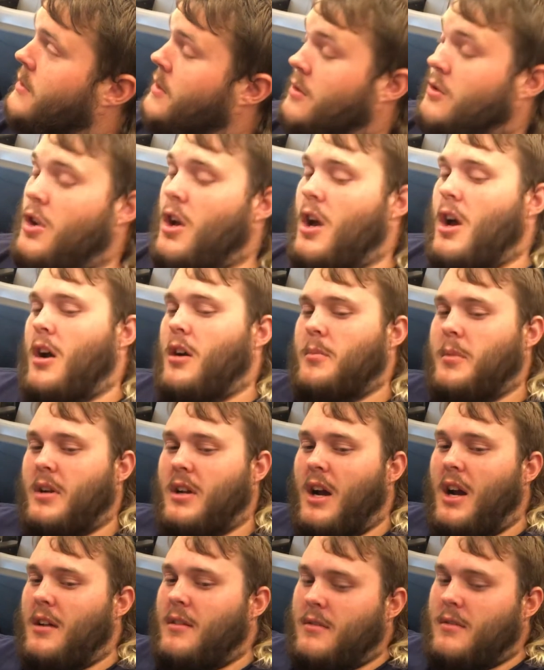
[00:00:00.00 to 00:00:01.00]
No, I mean,
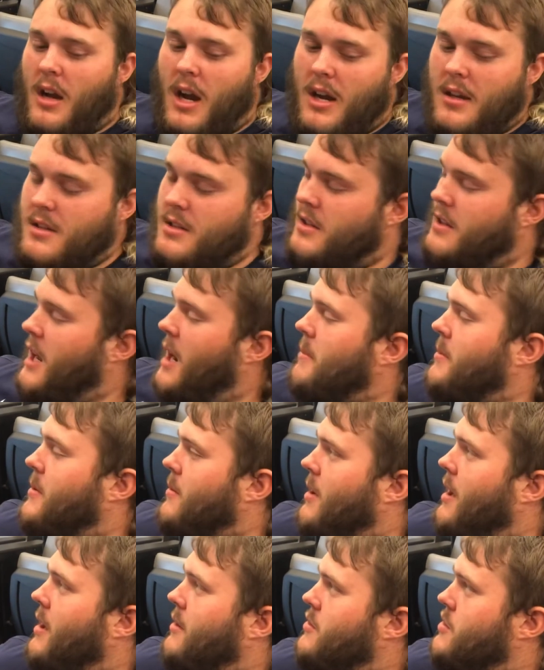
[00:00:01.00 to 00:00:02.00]
I'd snapped
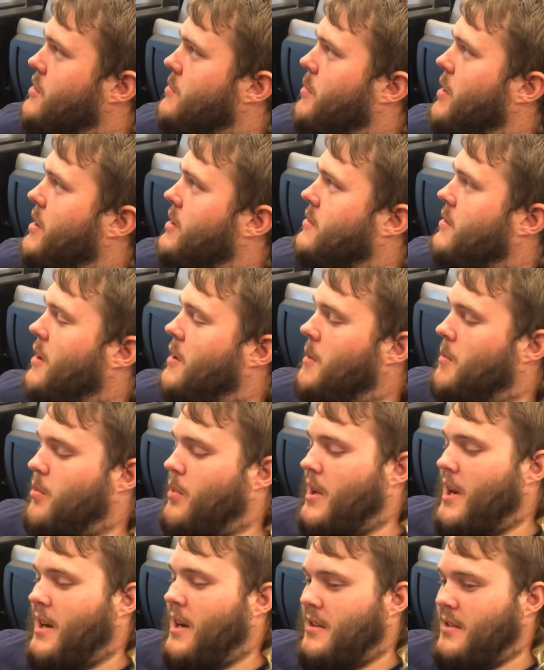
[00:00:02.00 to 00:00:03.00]
around, just messed around in
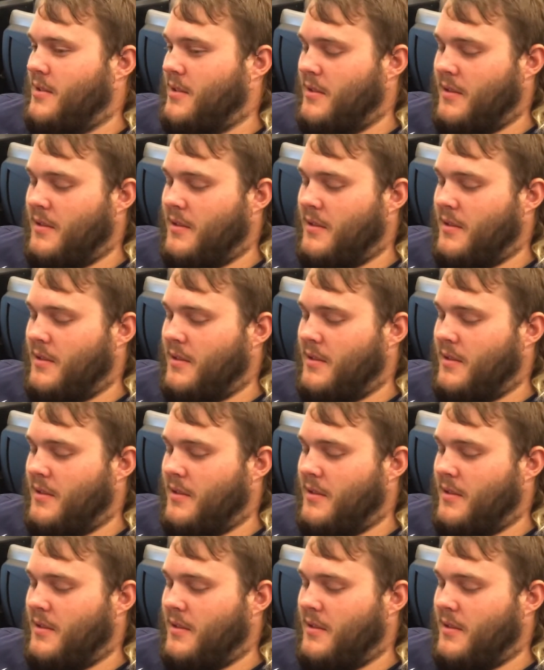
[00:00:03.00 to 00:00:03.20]
practice,